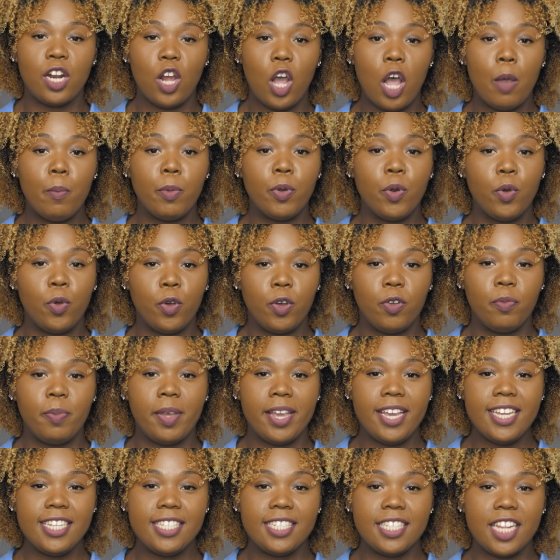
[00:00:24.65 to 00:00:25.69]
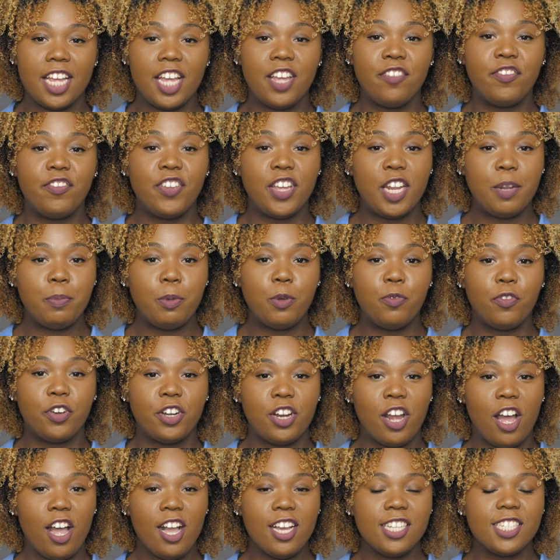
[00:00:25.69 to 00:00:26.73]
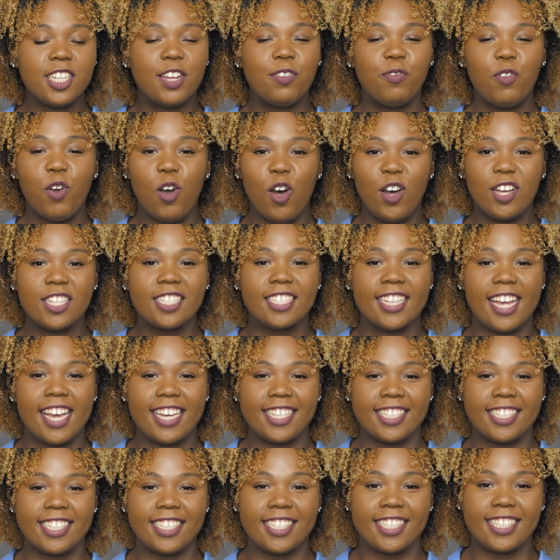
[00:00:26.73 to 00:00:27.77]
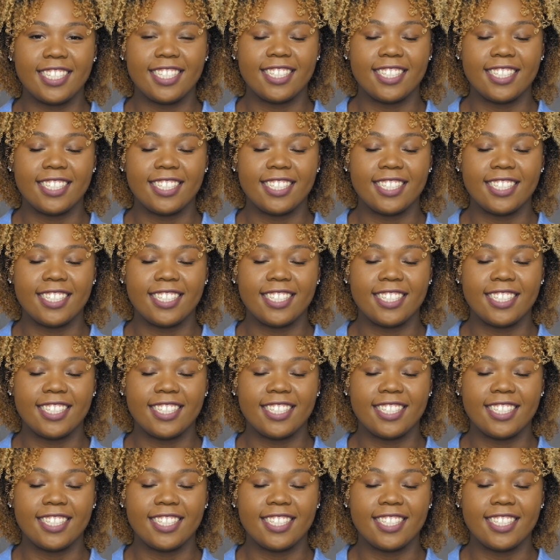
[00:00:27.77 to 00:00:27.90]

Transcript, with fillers: an almond oil base available for dogs of all sizes.